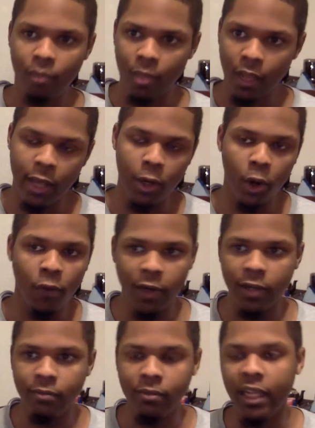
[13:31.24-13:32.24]
and over
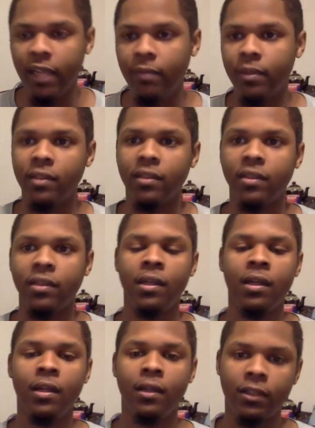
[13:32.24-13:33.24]
them demons
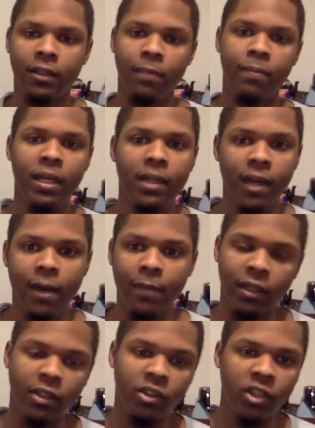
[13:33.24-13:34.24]
to become a
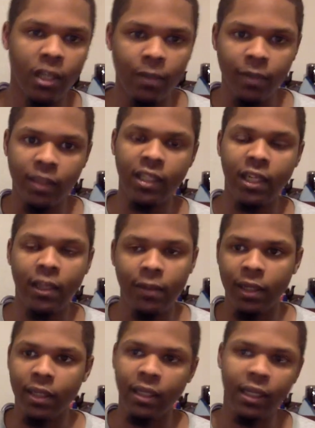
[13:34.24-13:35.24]
legitimate team
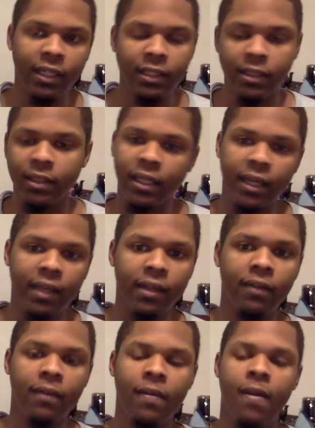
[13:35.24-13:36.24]
in the East again.
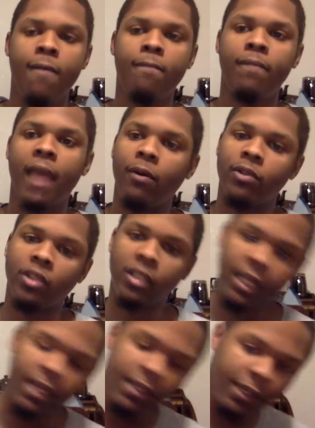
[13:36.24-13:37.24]
That was
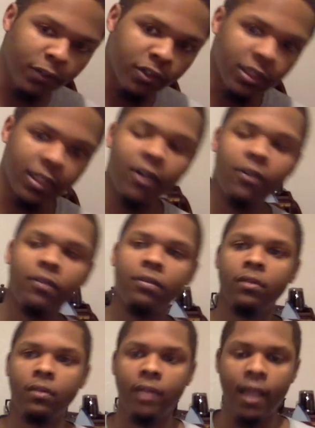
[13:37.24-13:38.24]
10 years ago.
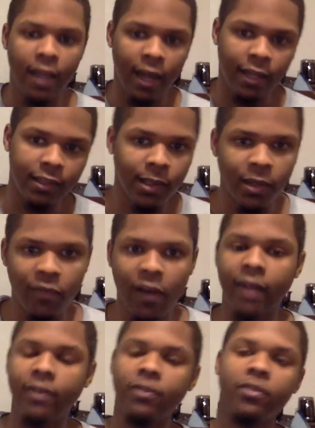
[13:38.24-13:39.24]
They got to the
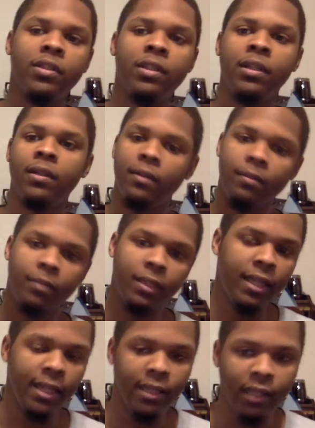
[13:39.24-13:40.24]
finals,
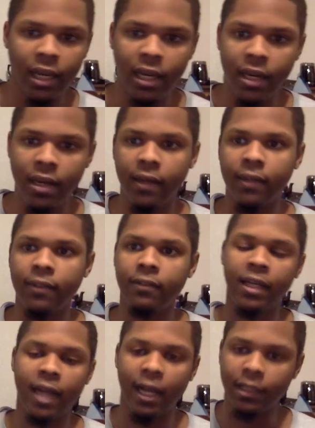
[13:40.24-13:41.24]
didn't get it done. They
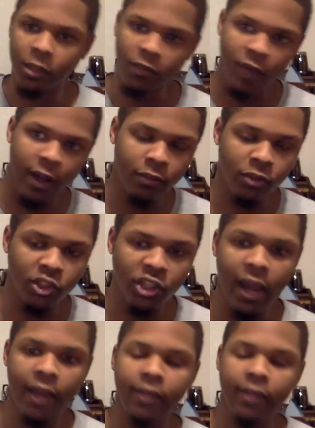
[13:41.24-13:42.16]
got to the finals with Shaq,